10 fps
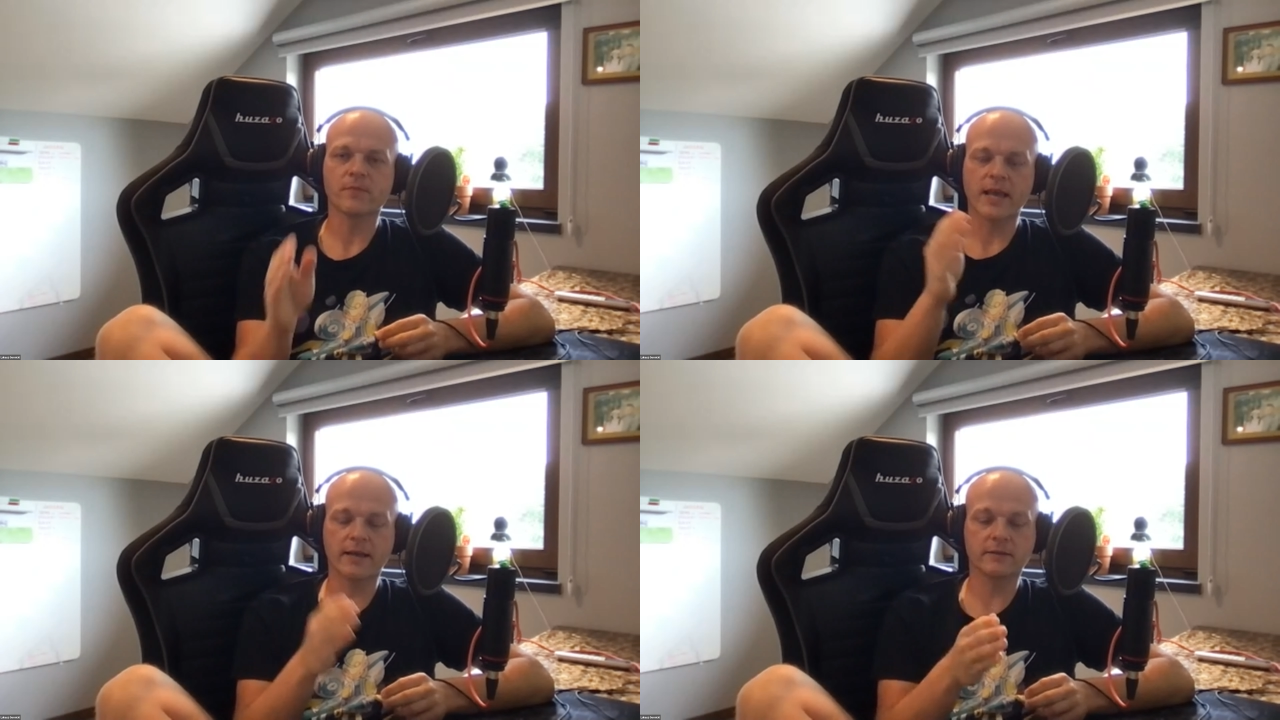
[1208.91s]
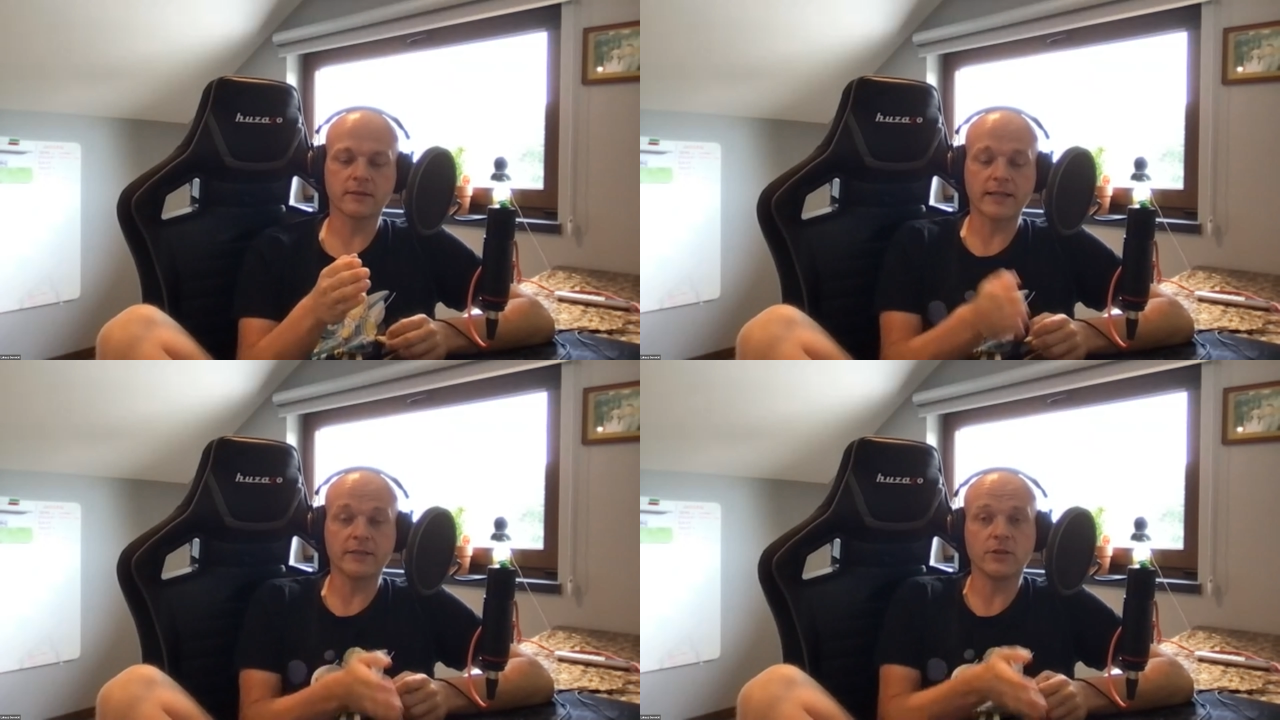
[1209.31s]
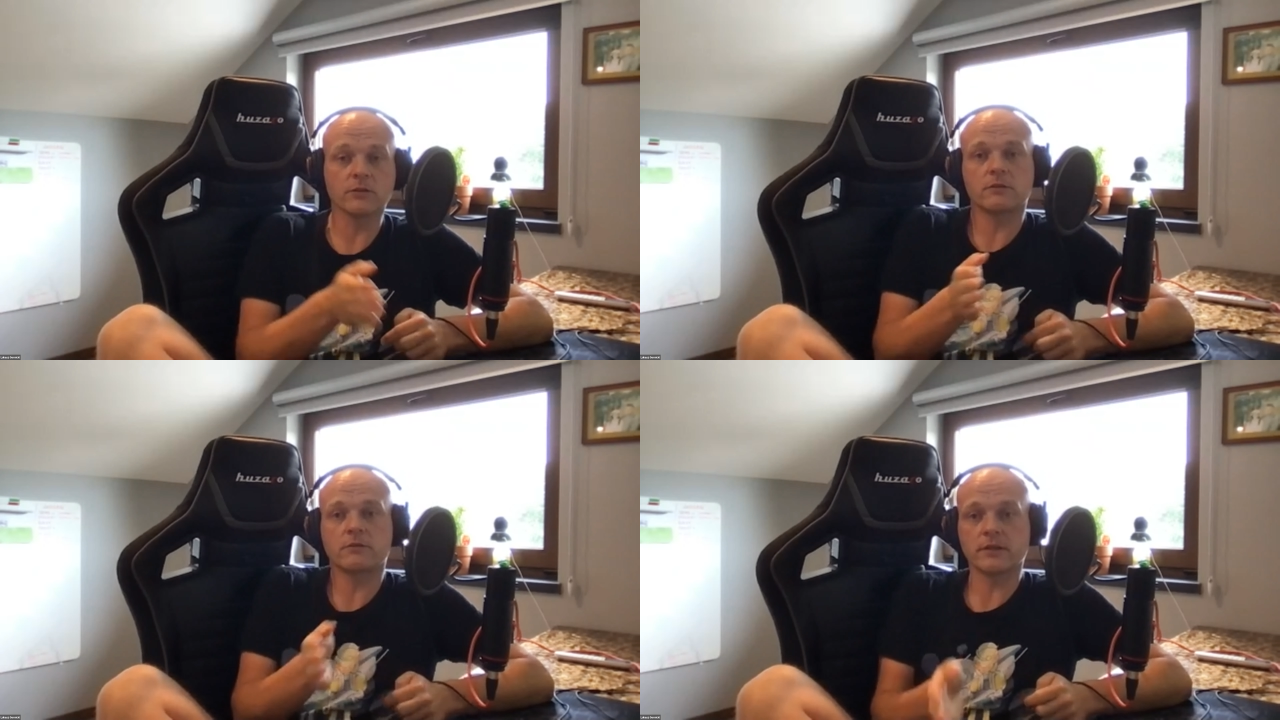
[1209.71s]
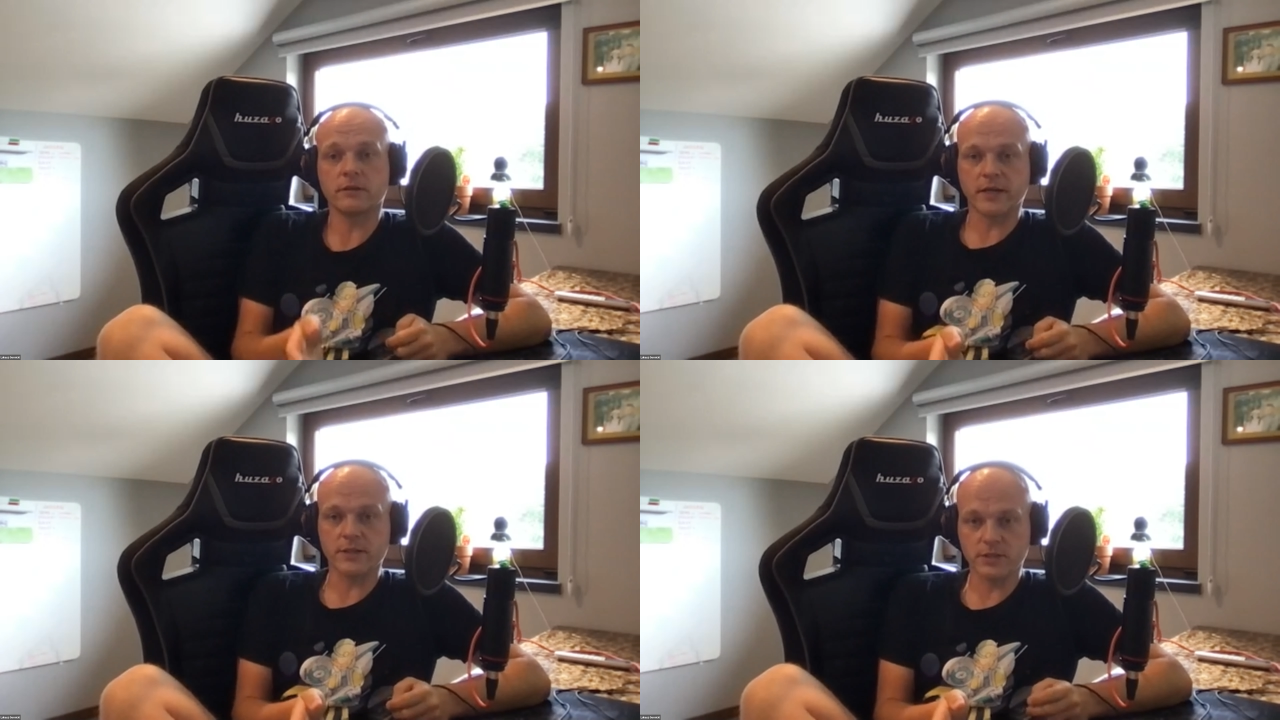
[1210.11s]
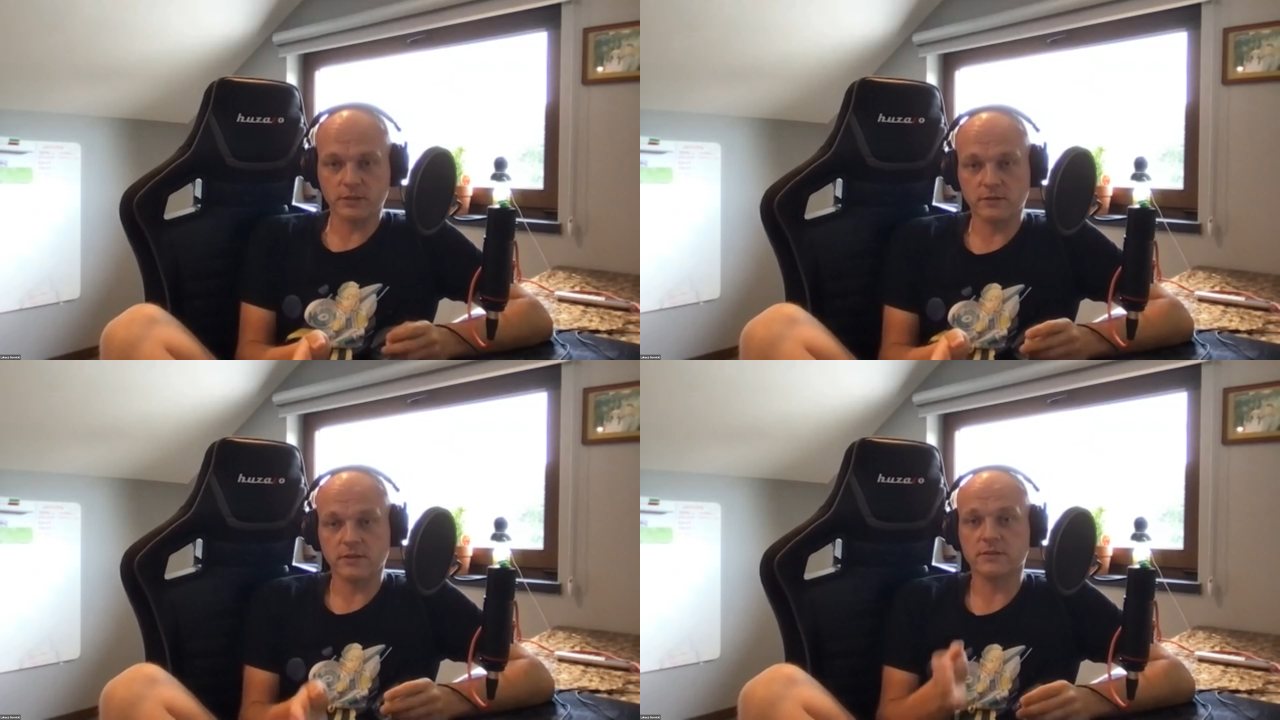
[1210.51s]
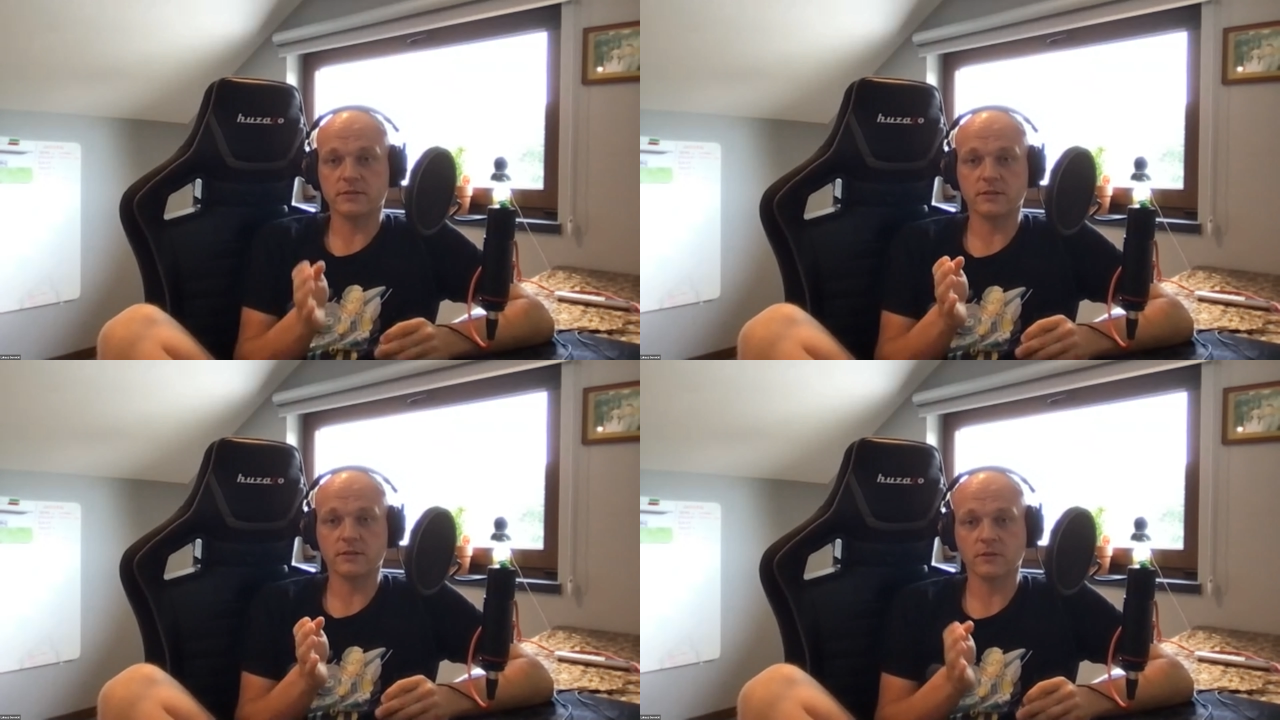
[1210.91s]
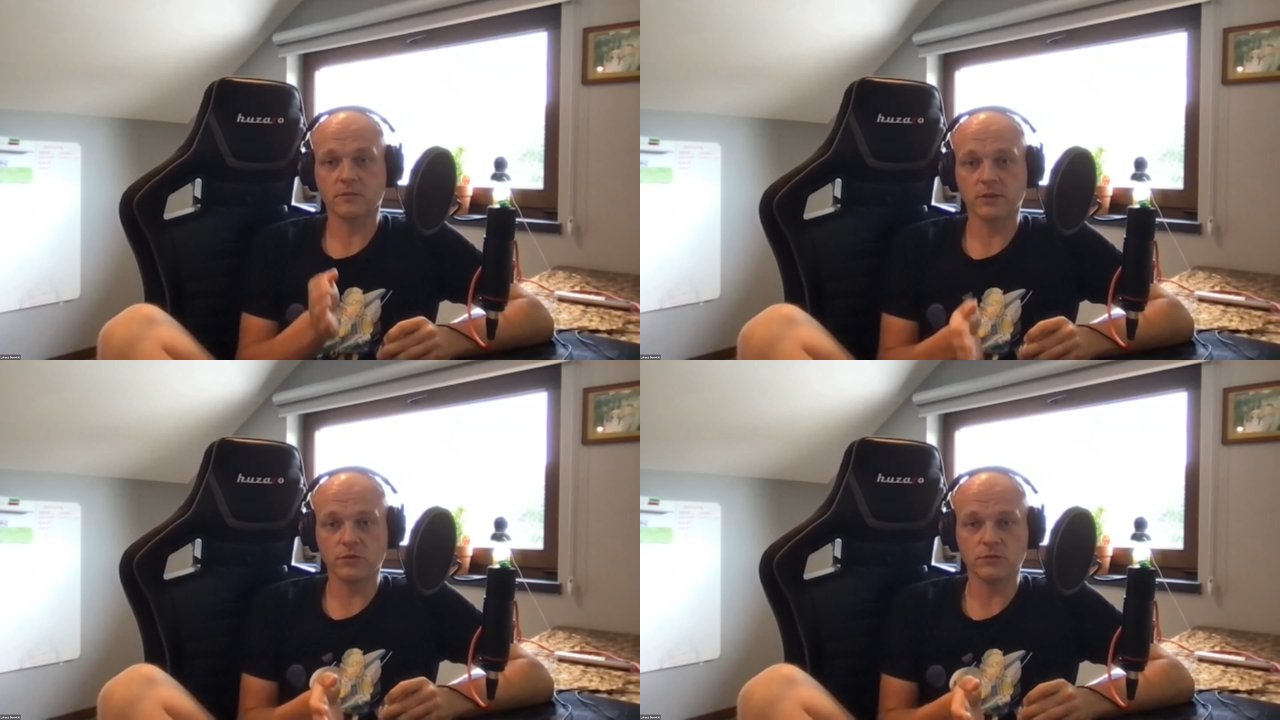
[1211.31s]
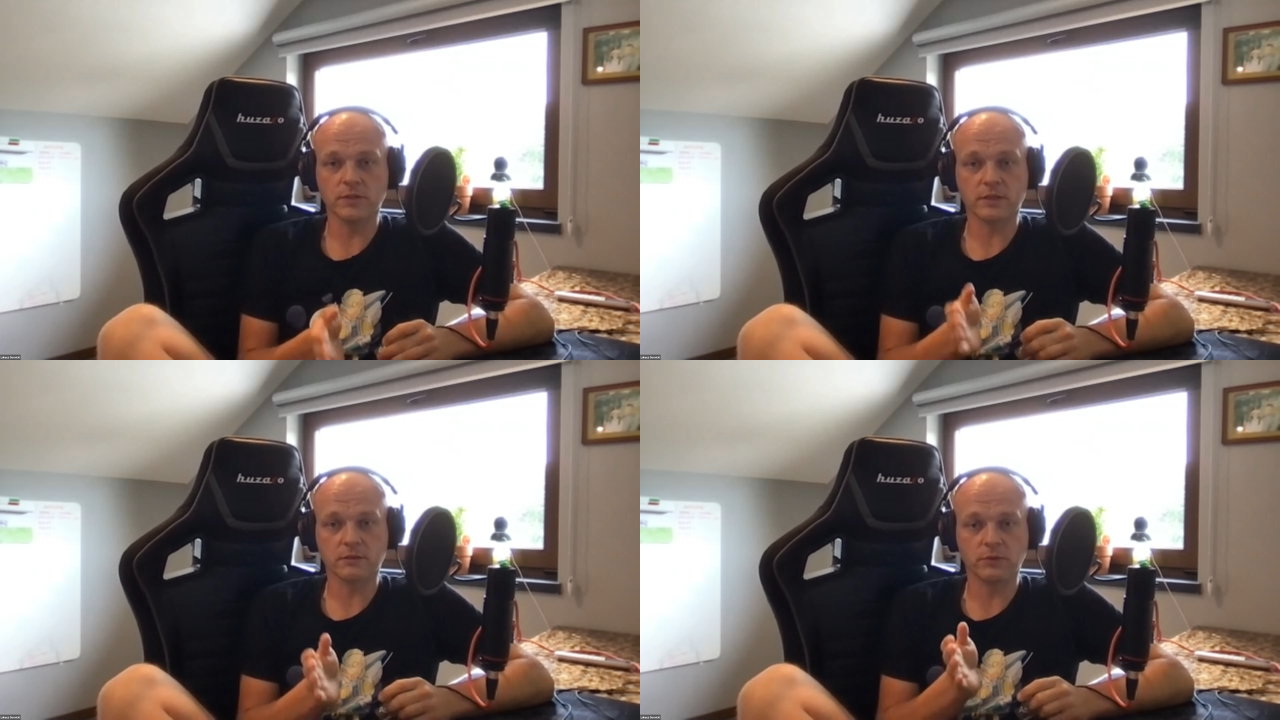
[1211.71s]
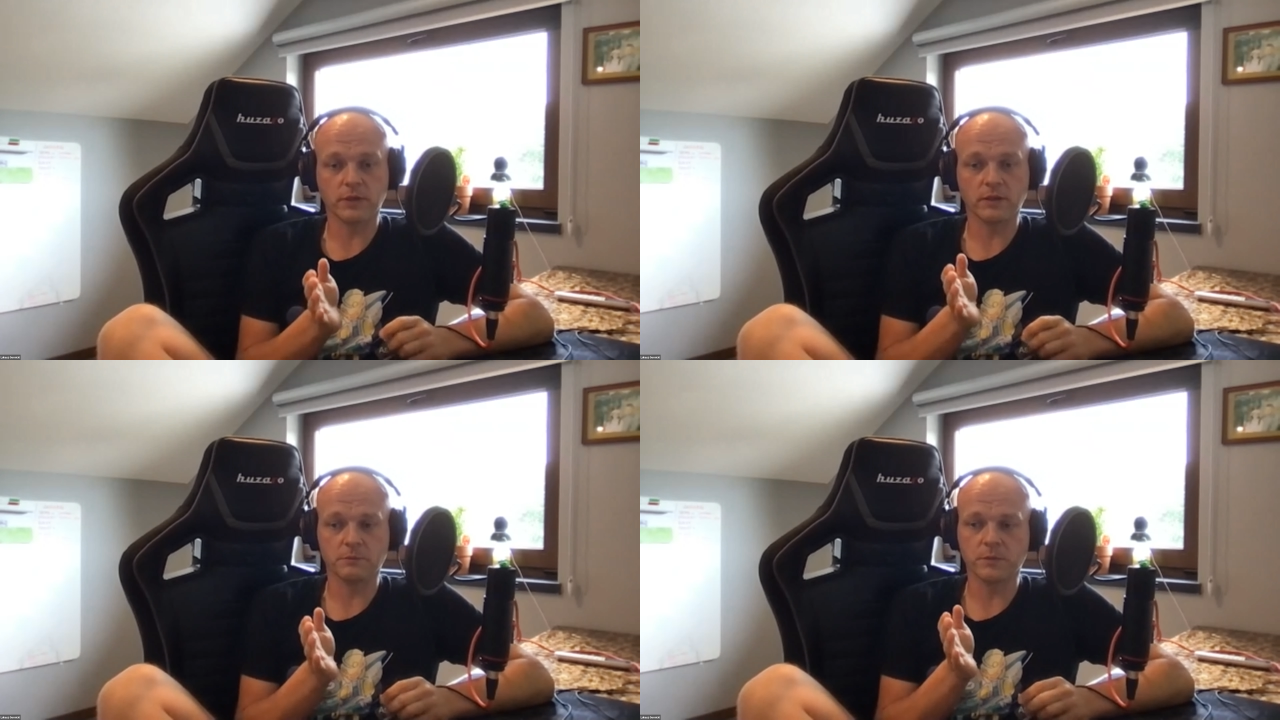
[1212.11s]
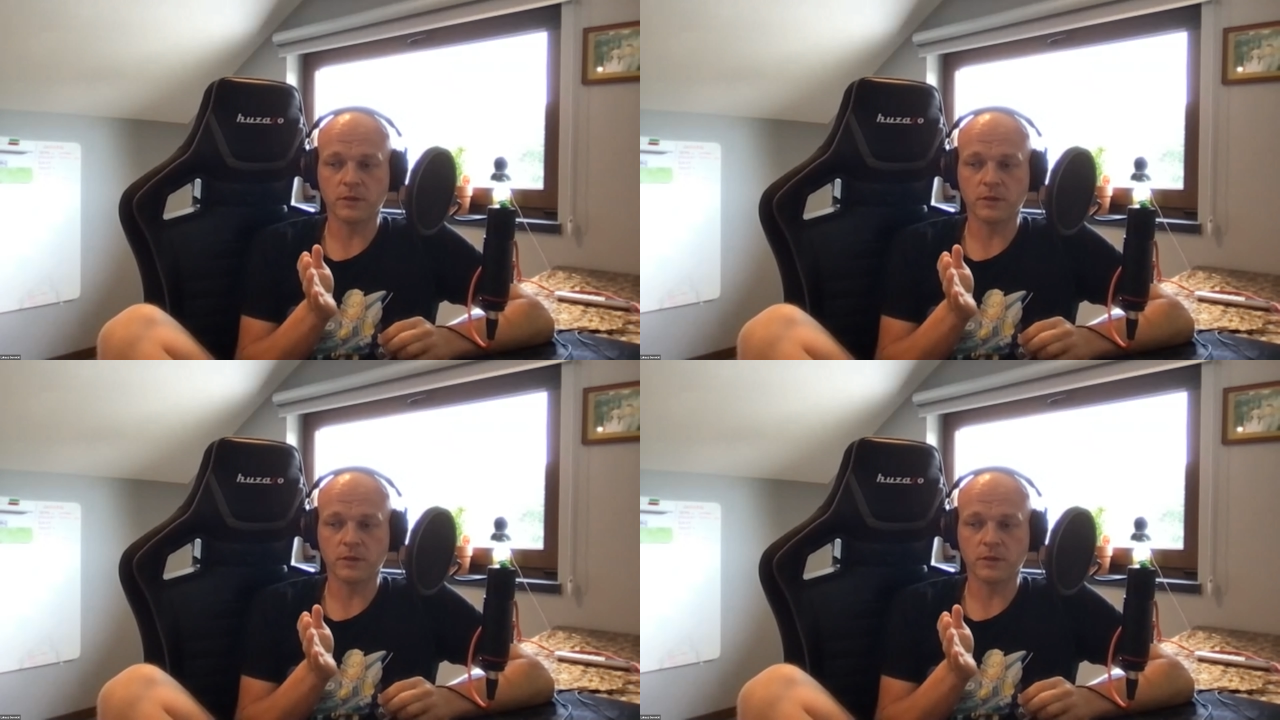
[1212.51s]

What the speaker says: And the other render engine, it's something new that we